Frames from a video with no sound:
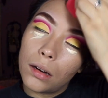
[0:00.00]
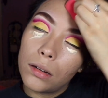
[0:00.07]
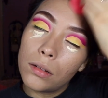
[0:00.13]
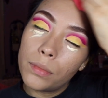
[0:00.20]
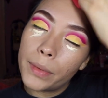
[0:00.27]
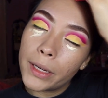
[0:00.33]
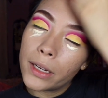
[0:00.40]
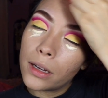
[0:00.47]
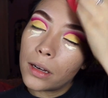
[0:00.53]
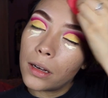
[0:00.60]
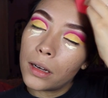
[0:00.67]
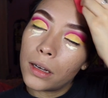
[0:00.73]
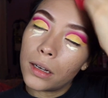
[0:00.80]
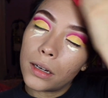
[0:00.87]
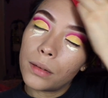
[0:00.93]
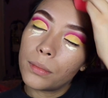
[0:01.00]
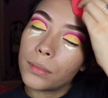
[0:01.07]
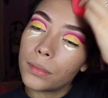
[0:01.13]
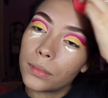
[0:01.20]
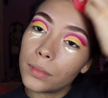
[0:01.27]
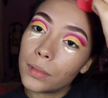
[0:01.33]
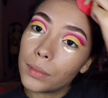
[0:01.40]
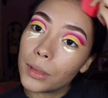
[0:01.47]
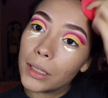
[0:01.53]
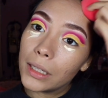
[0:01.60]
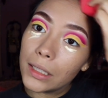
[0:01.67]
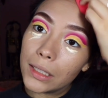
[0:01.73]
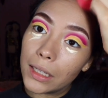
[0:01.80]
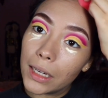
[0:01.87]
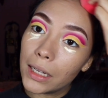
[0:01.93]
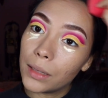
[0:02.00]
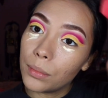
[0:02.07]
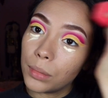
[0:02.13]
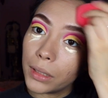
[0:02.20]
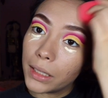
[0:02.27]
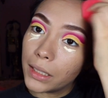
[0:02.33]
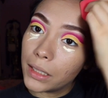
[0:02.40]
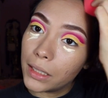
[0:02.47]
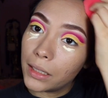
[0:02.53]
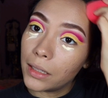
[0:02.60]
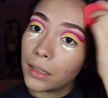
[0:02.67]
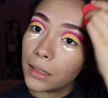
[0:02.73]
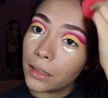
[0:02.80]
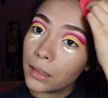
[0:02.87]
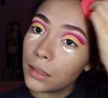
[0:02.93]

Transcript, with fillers: Oh my god, I'm gonna die blending.